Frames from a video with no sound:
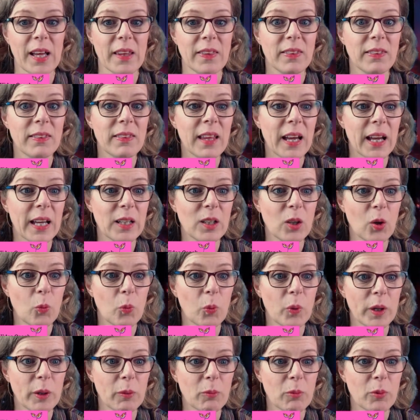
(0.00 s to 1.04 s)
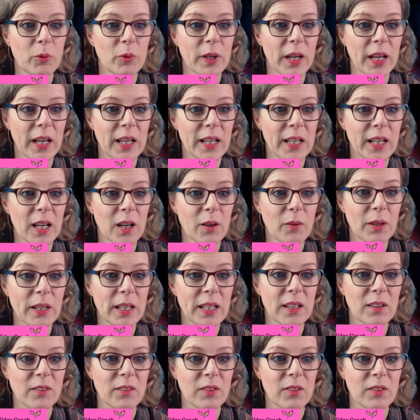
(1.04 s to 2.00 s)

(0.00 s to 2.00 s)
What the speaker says: and then we will get going.